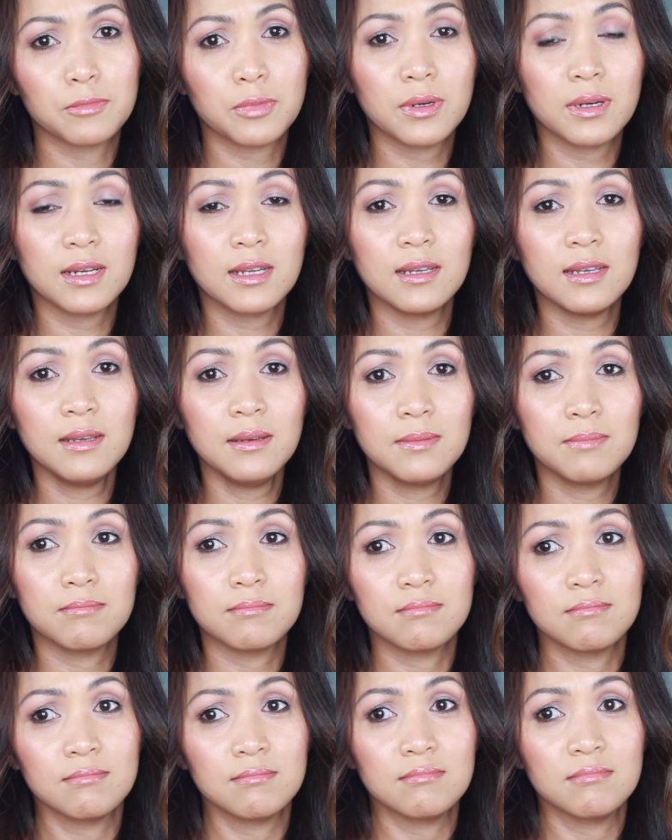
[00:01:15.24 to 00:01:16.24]
pretty,
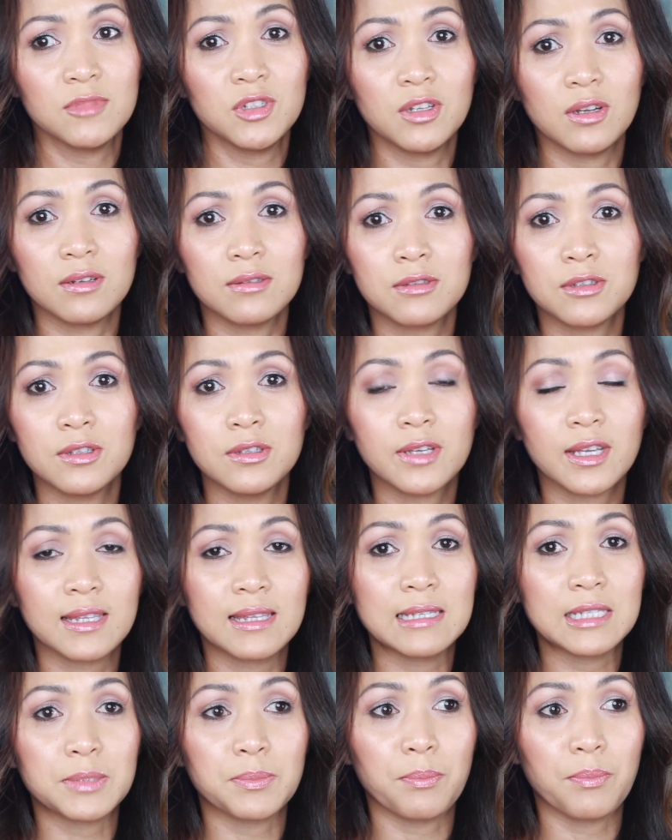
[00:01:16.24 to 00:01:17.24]
you know, to look at
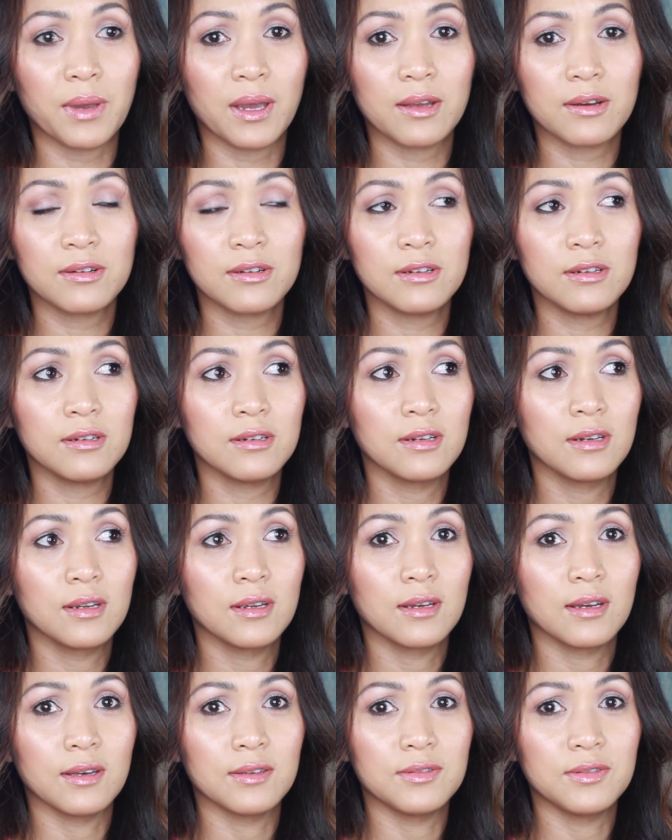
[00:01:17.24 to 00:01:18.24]
least better
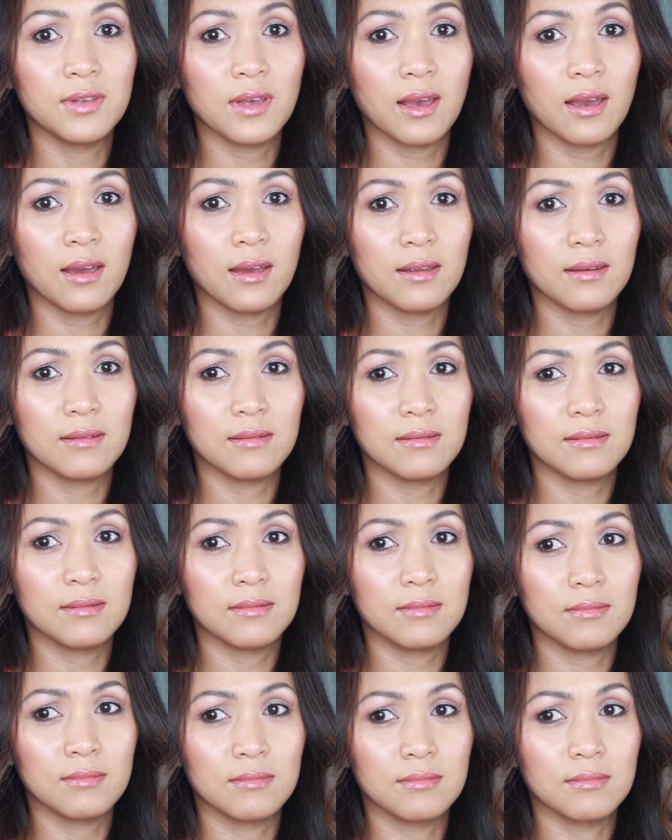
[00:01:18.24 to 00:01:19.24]

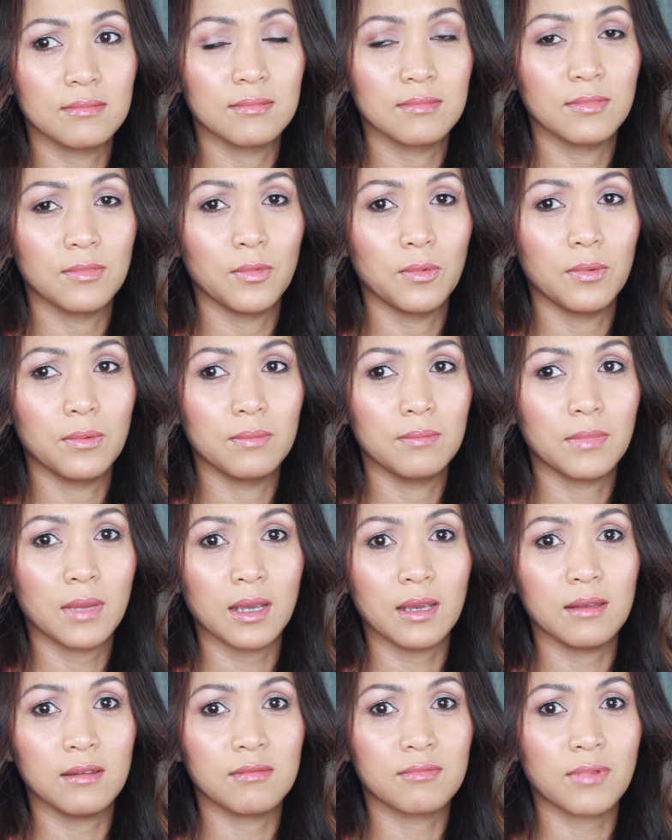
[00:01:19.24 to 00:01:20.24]
than
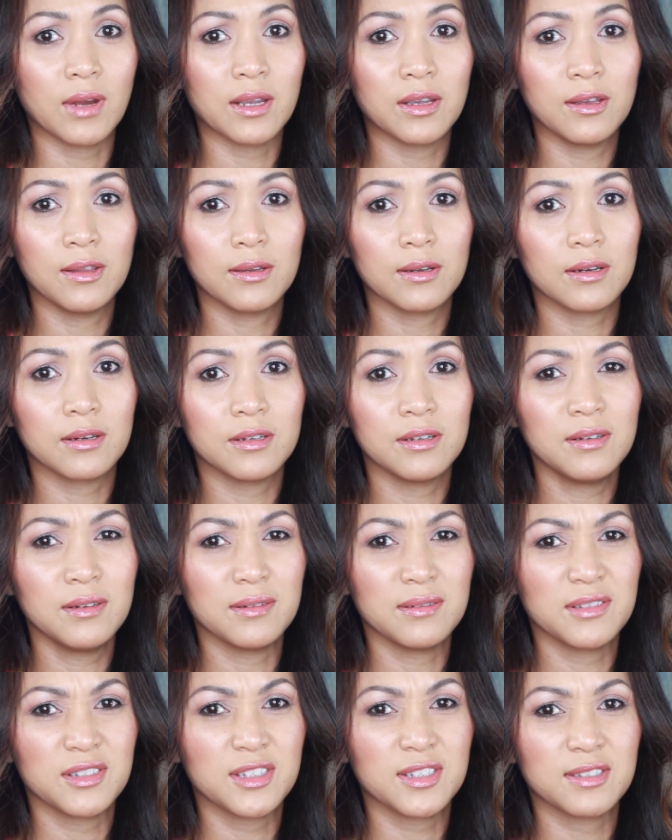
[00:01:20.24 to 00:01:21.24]
my regular, you
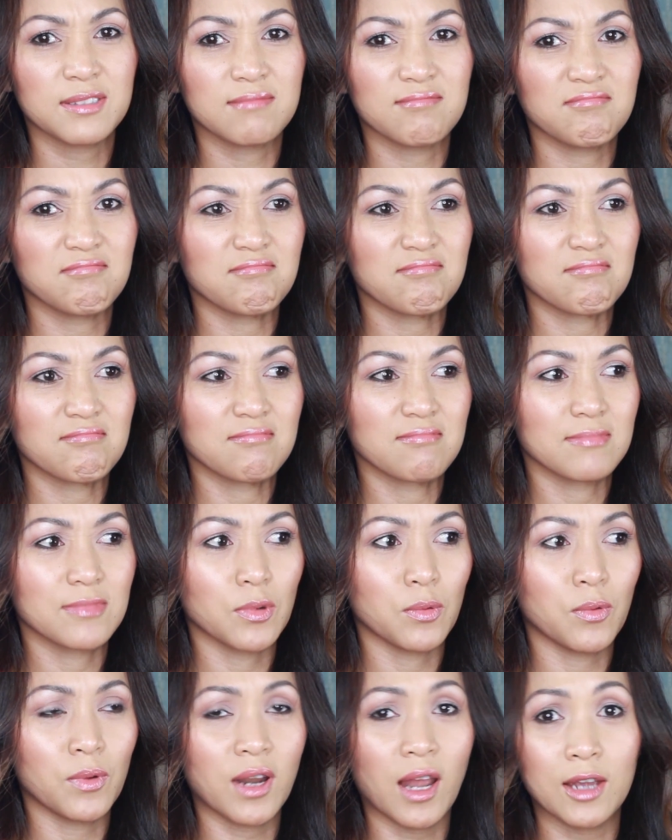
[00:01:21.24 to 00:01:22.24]
know, just
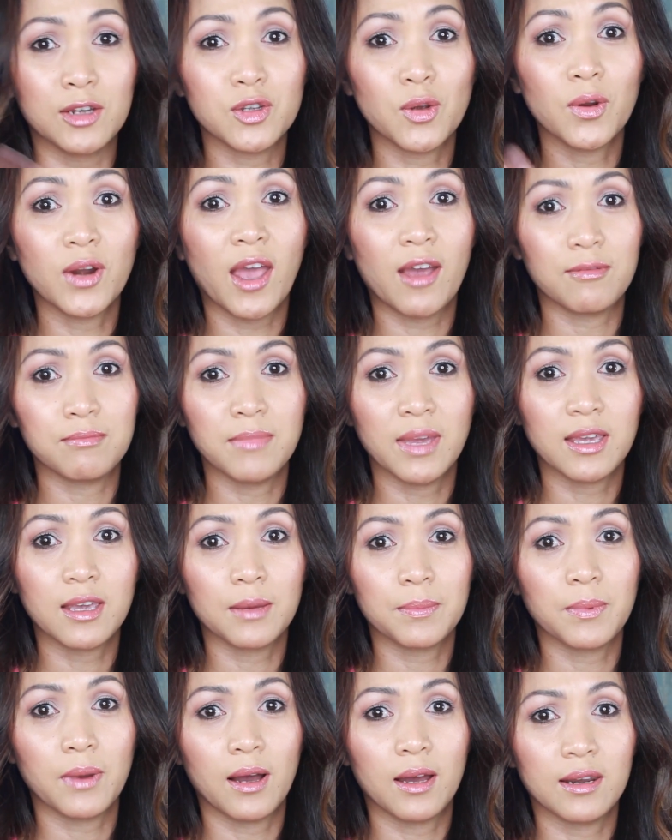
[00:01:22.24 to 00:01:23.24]
when I don't have
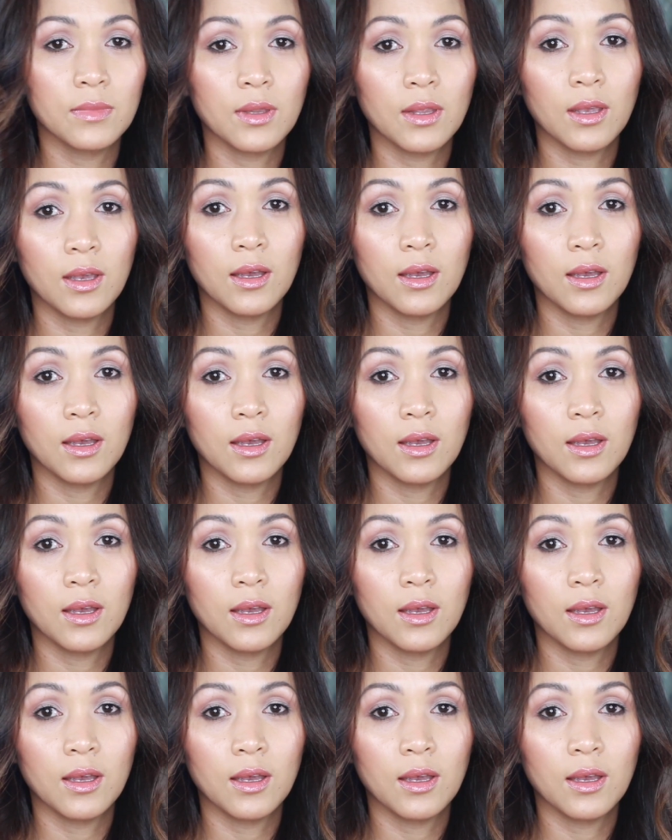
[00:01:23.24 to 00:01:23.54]
makeup on.